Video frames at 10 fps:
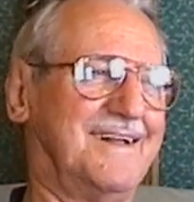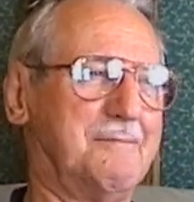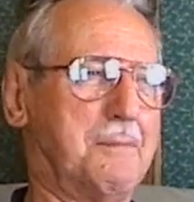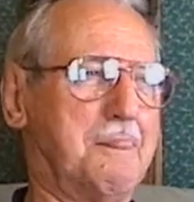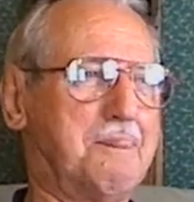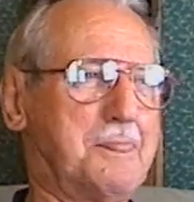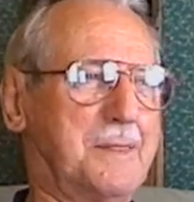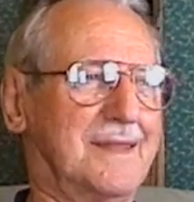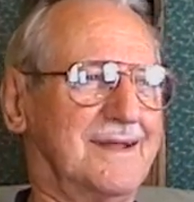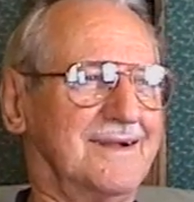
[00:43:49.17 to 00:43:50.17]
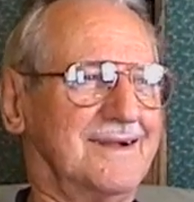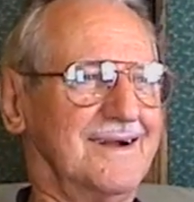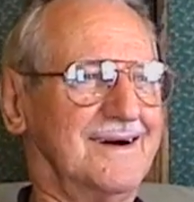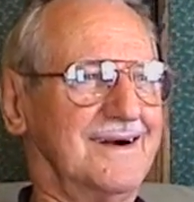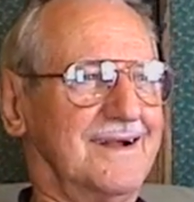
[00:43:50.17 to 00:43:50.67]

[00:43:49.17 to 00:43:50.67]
How'd the shower turn out?